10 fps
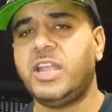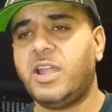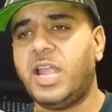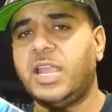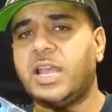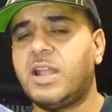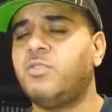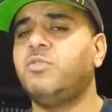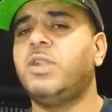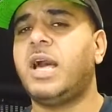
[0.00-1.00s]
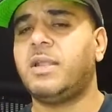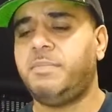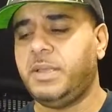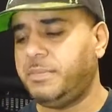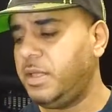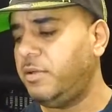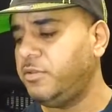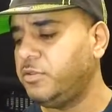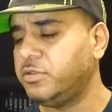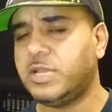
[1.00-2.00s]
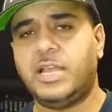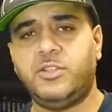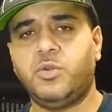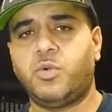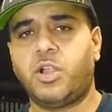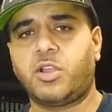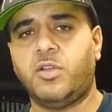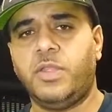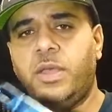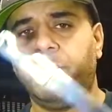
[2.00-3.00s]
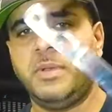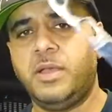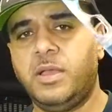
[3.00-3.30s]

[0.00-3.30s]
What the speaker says: Alright, I don't do a lot of BMWs, I do work on them.